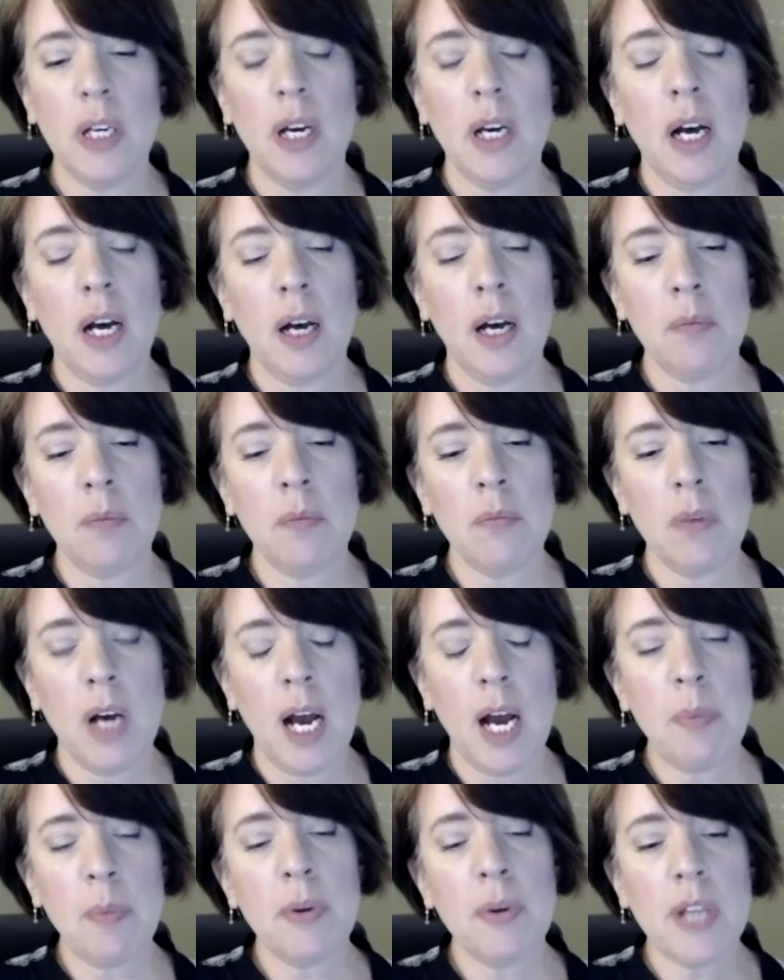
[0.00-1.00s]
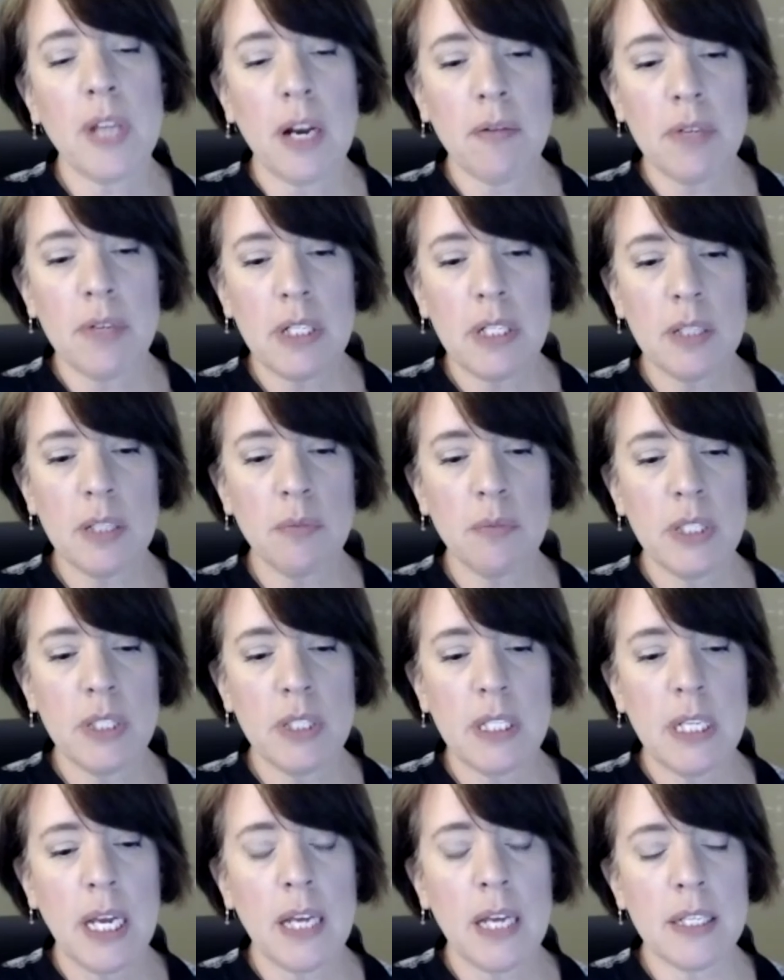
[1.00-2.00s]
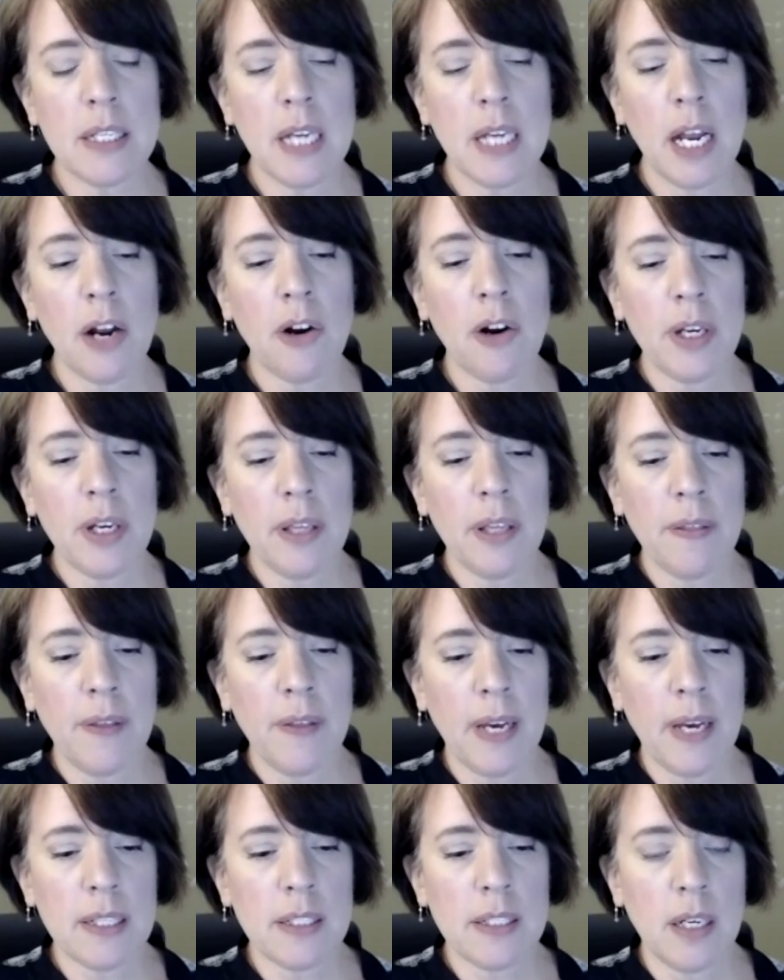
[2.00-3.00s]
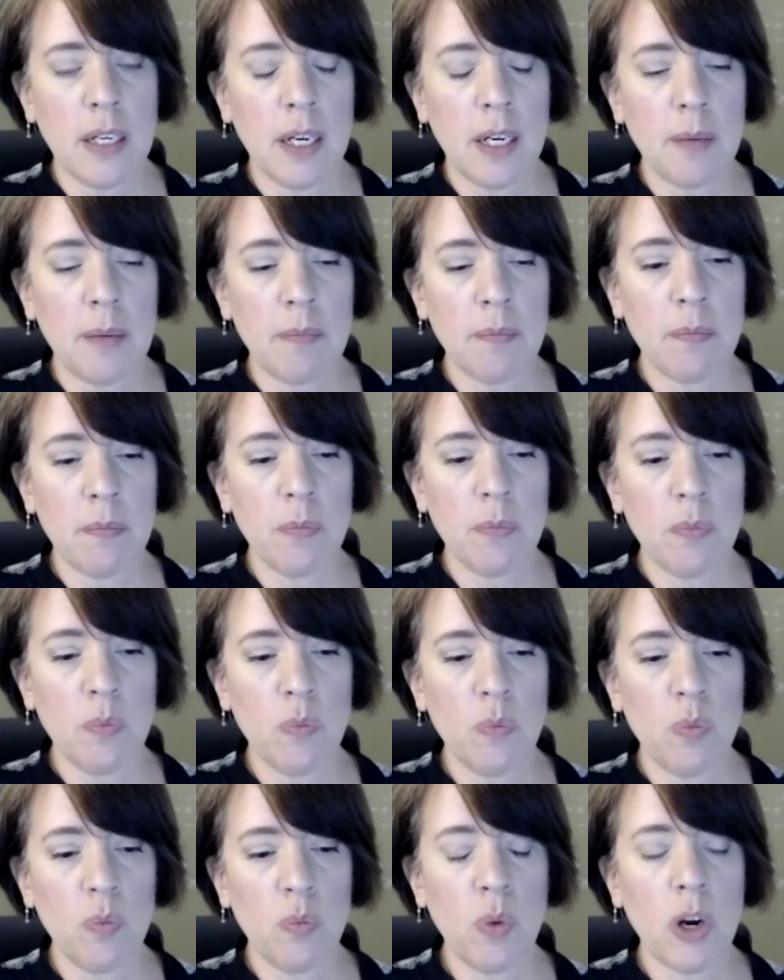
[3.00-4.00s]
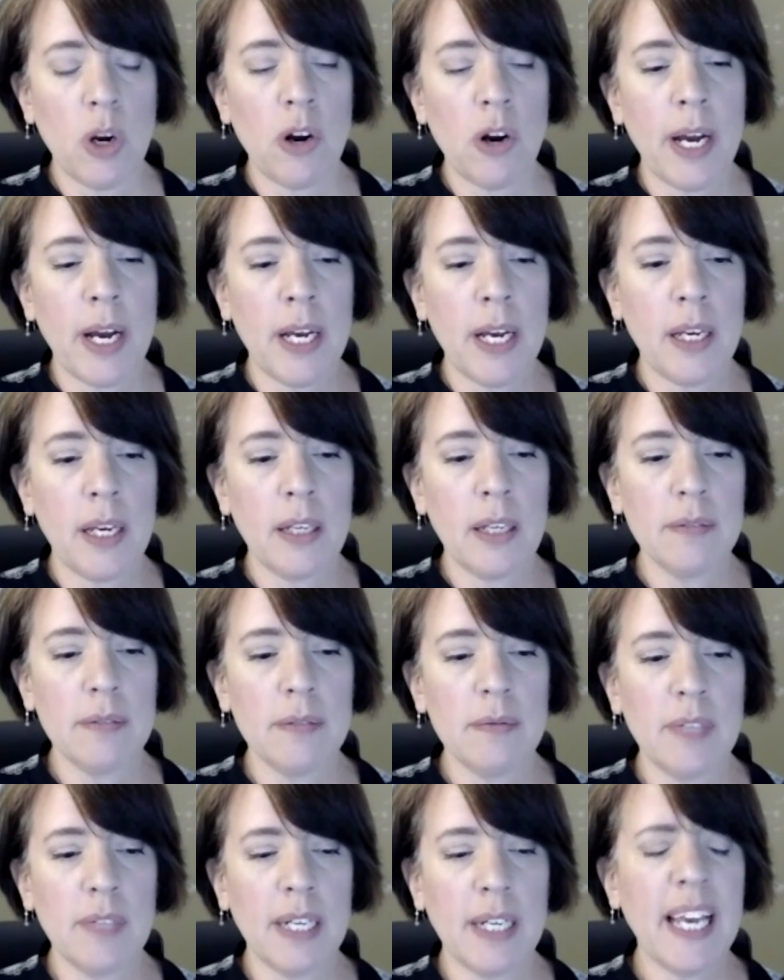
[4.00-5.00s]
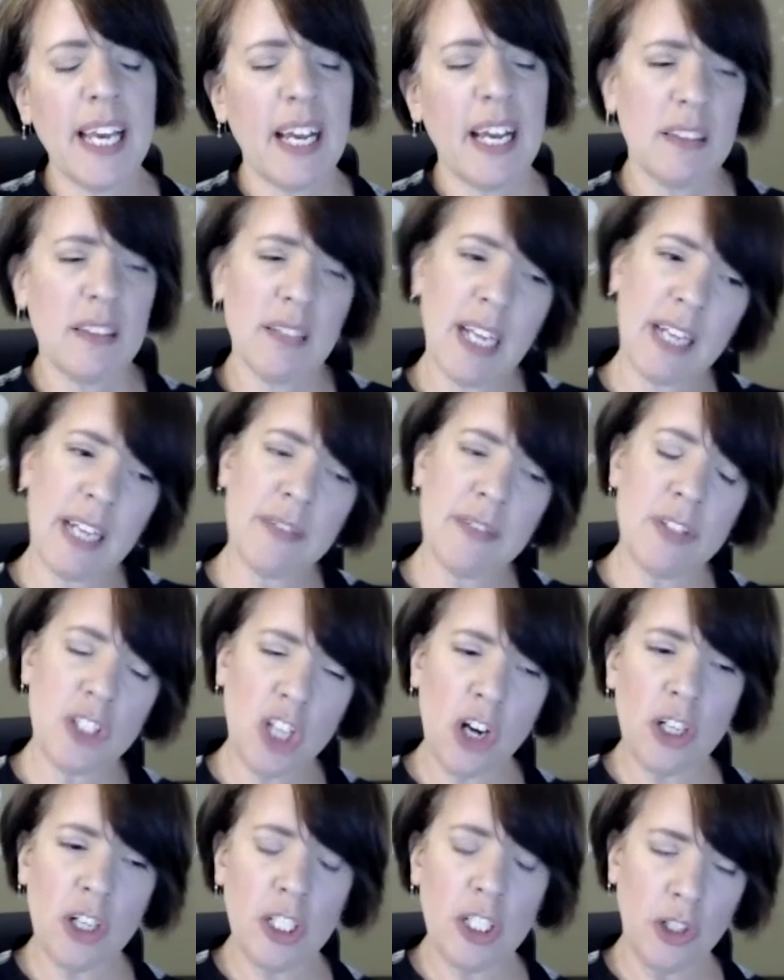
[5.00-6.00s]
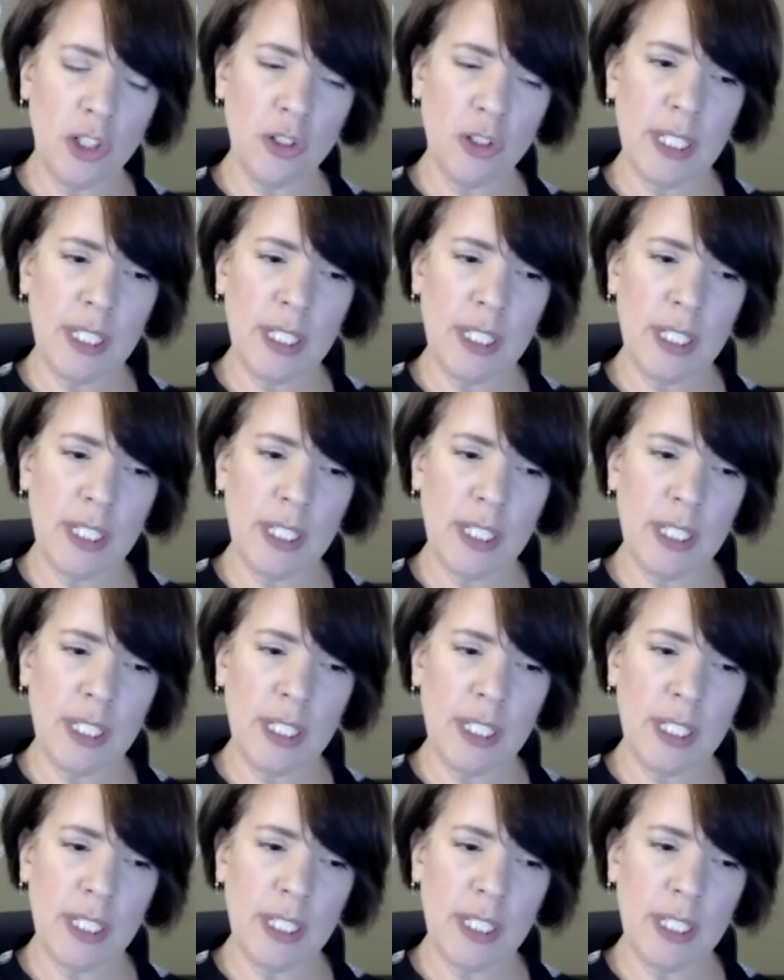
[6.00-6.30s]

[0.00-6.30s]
Hypothyroidism is an area that where I, again, kind of started early